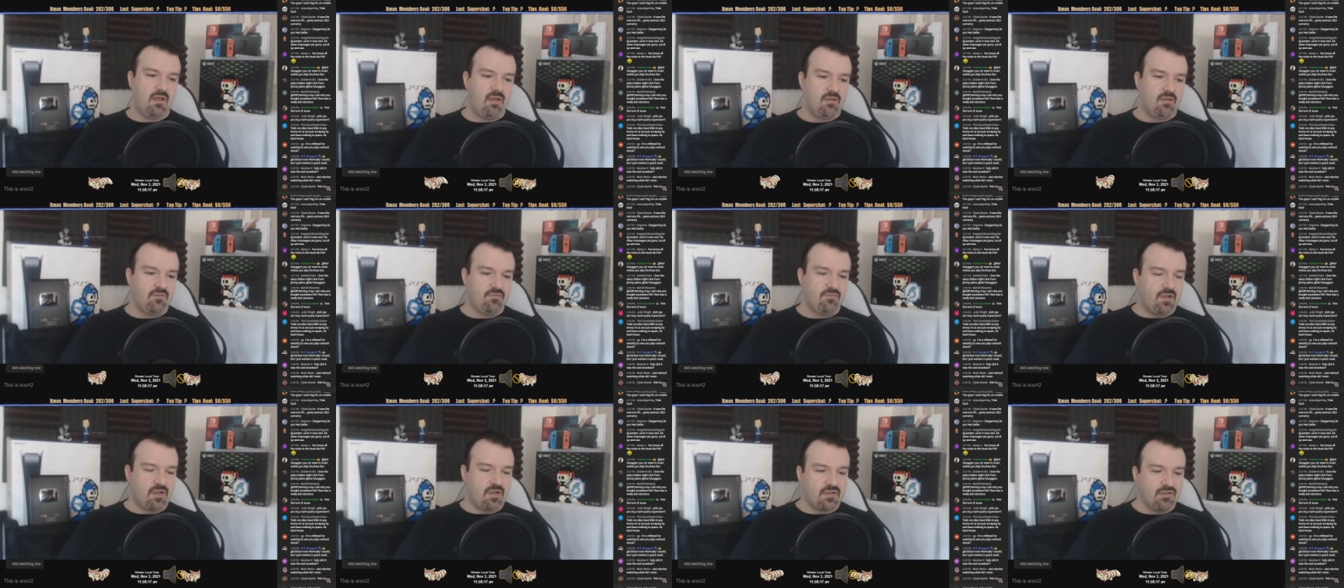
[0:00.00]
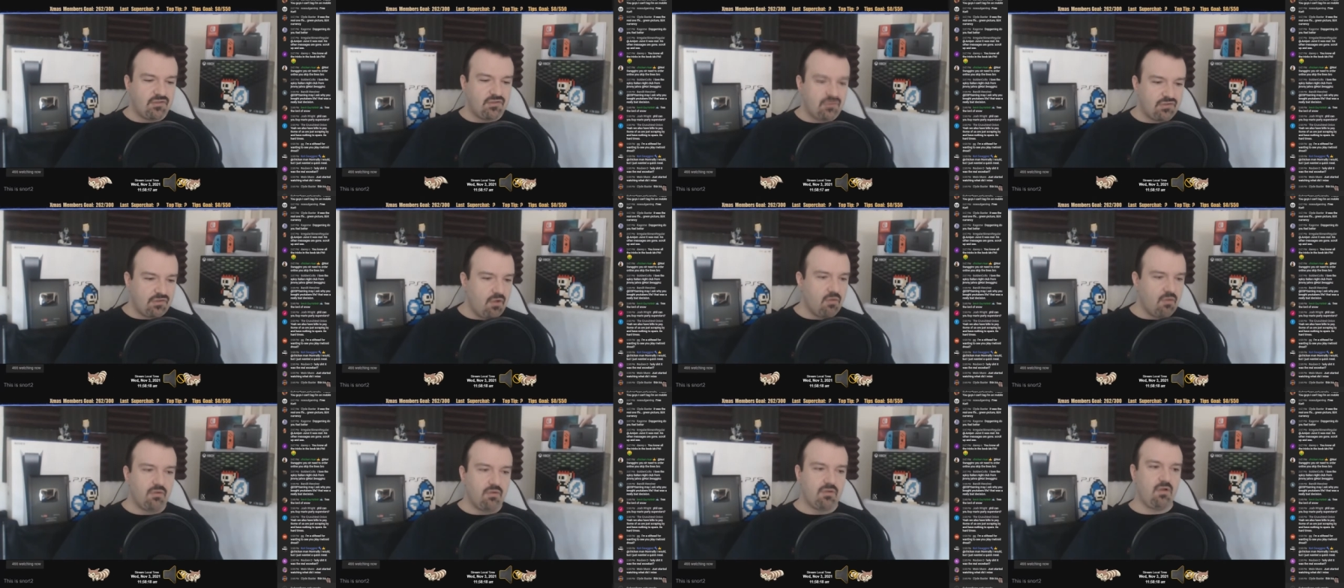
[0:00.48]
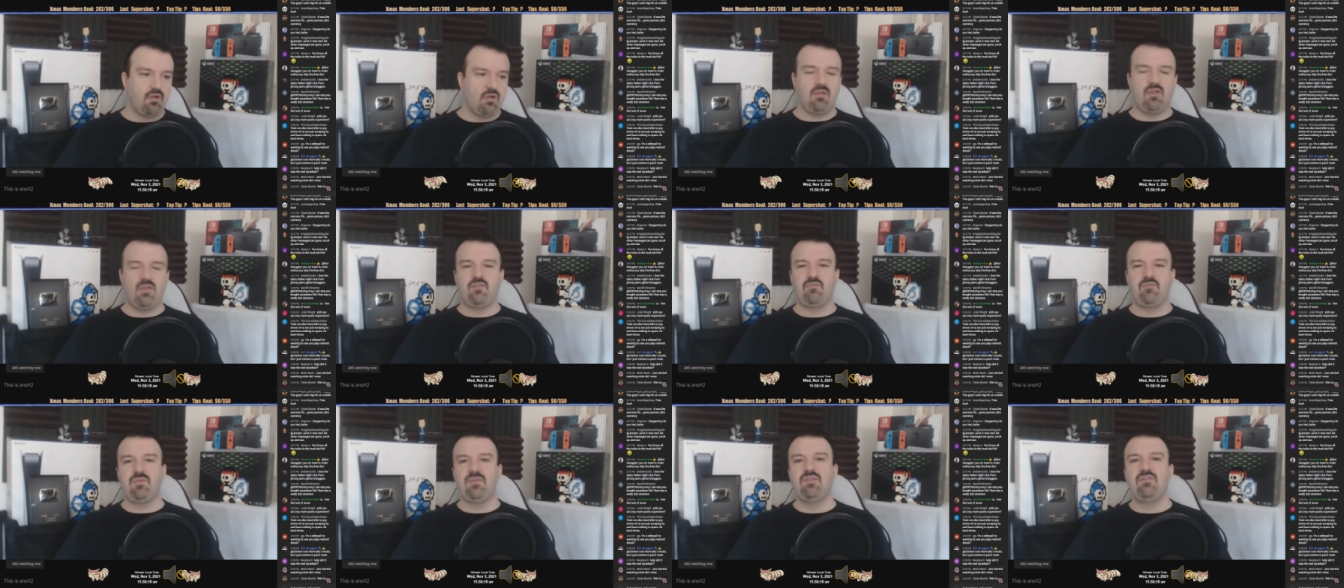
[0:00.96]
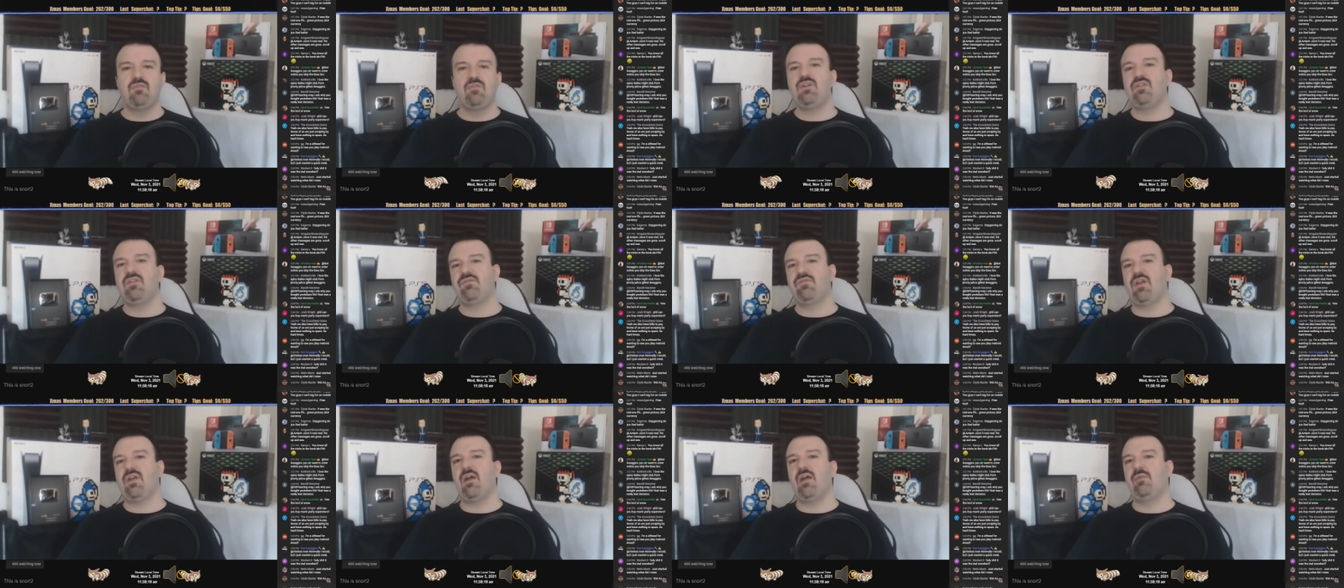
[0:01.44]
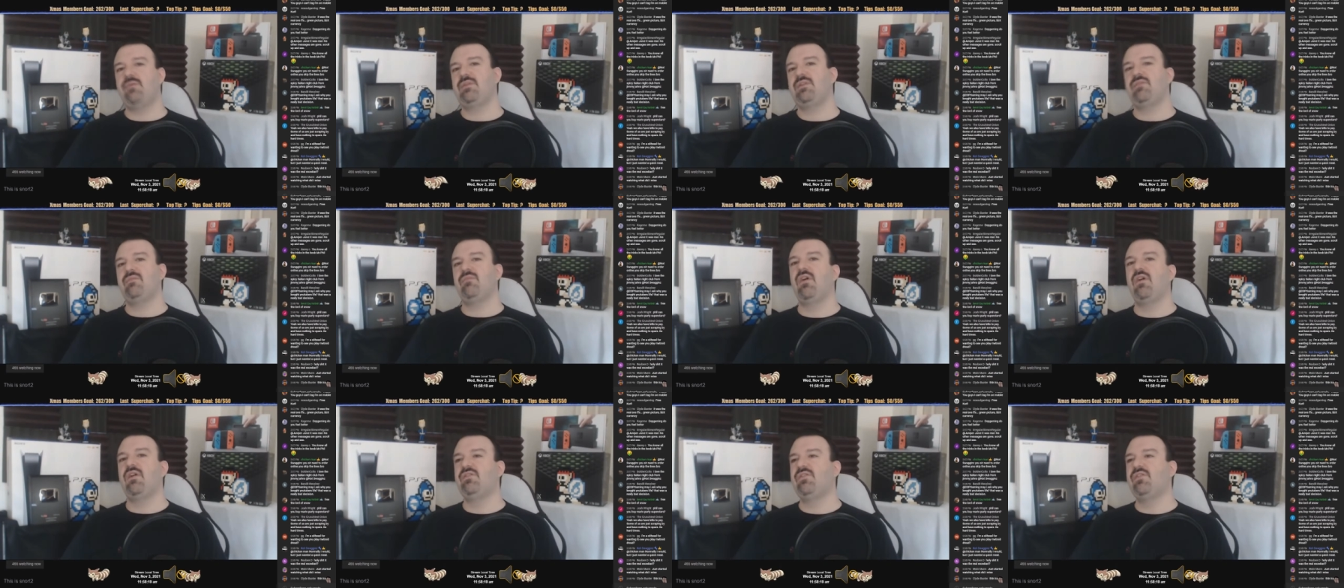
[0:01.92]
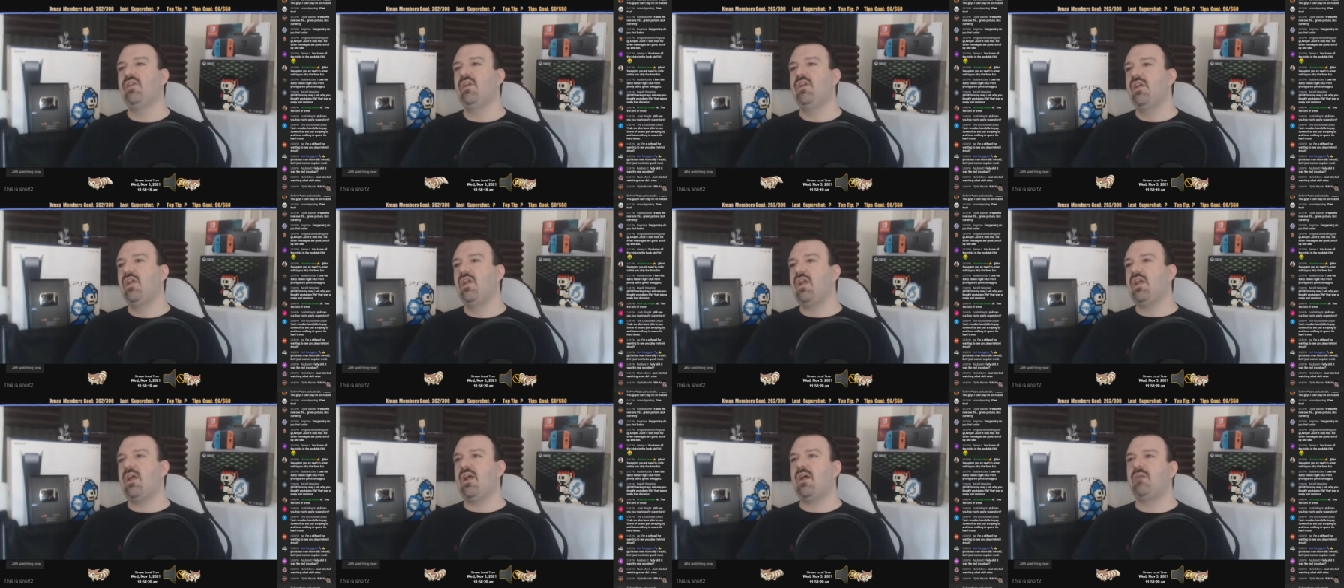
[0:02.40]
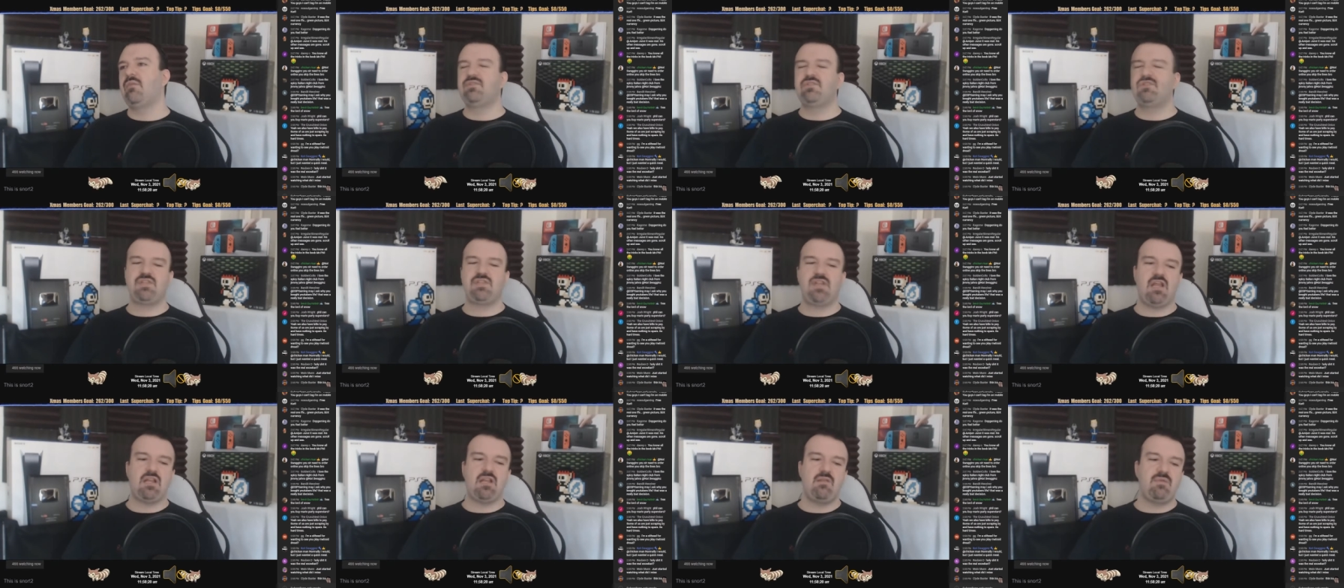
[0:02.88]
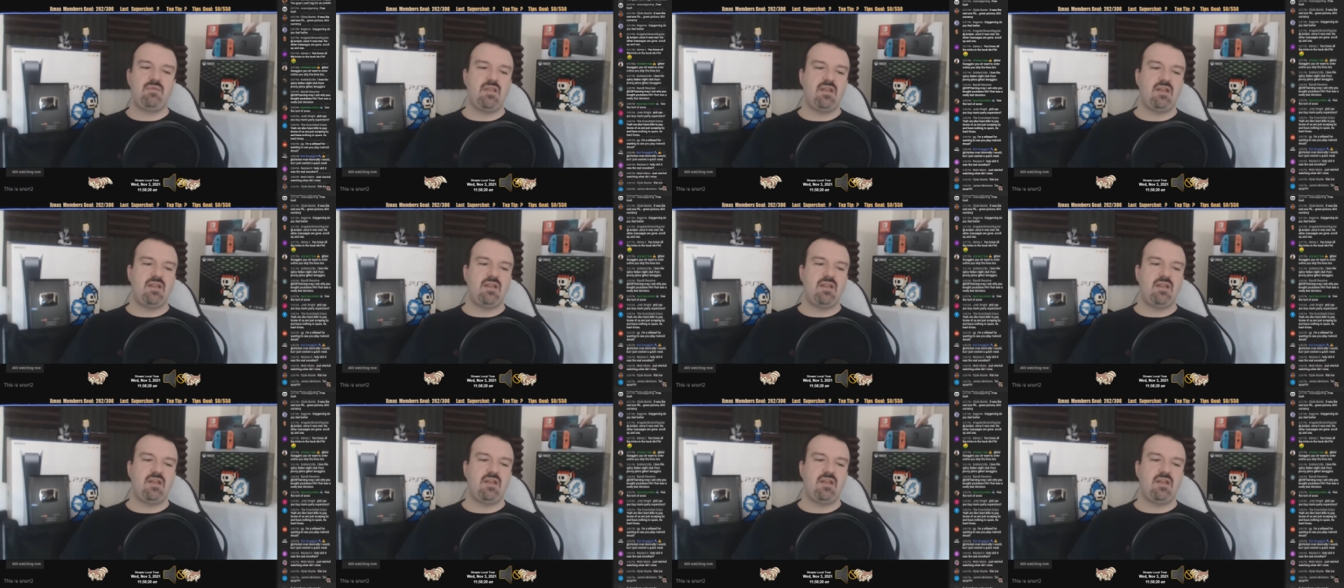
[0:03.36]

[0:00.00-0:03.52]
Fucking snowkarl has been doing it for how many months? And I'm just trying to be a